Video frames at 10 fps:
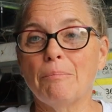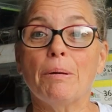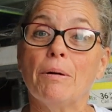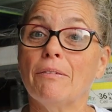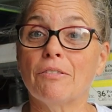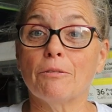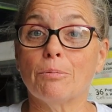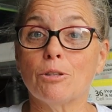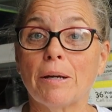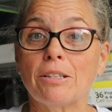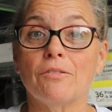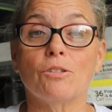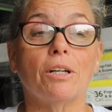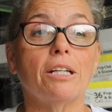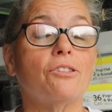people have different
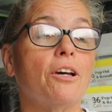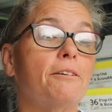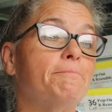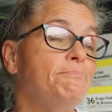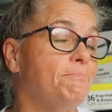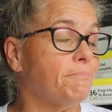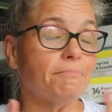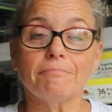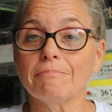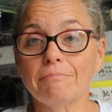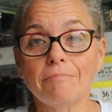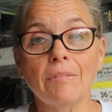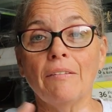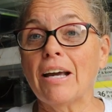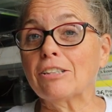perspectives on it. So
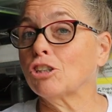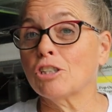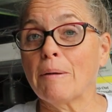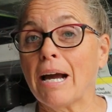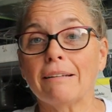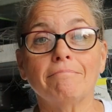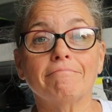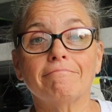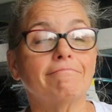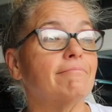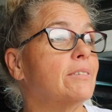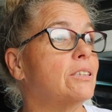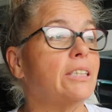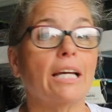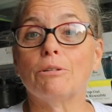that's just mine.
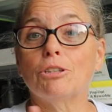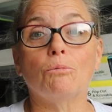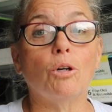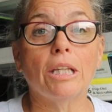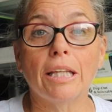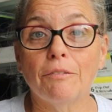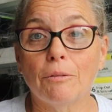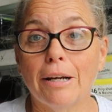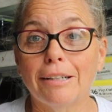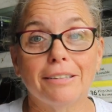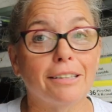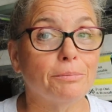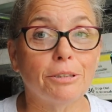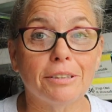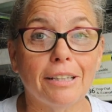Take what you want, leave the rest.
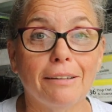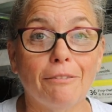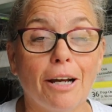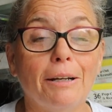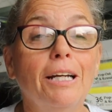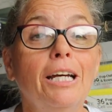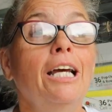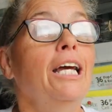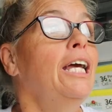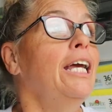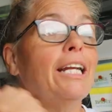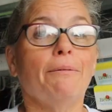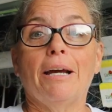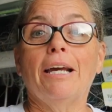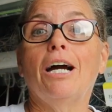That's what I say, right?
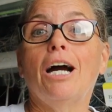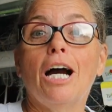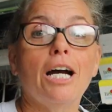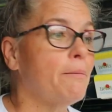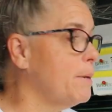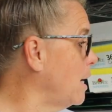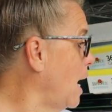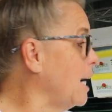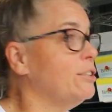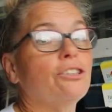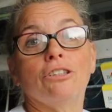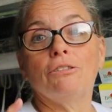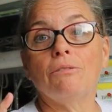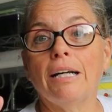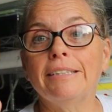Anyway, I
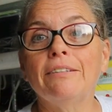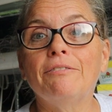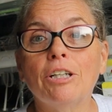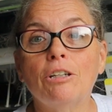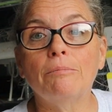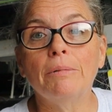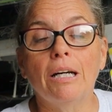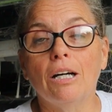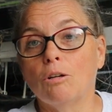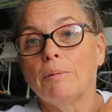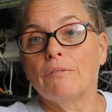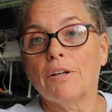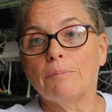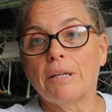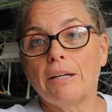did film a little bit of
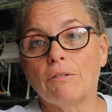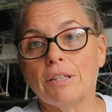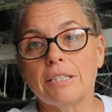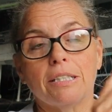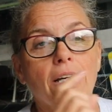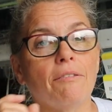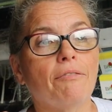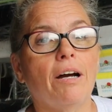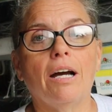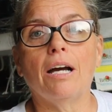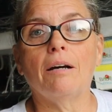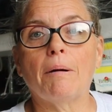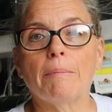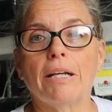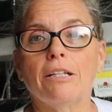an update on this stuff. I'm
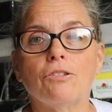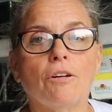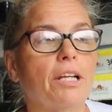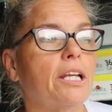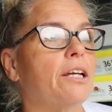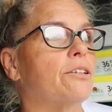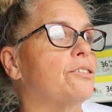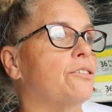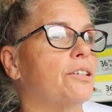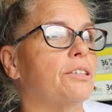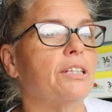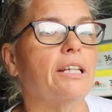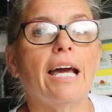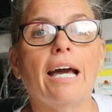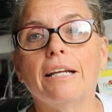going to insert it here so you can
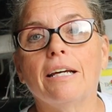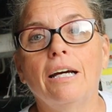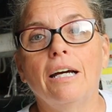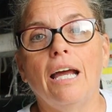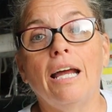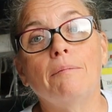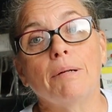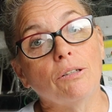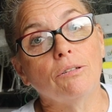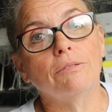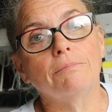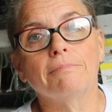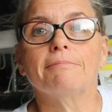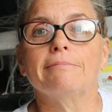see that. And my little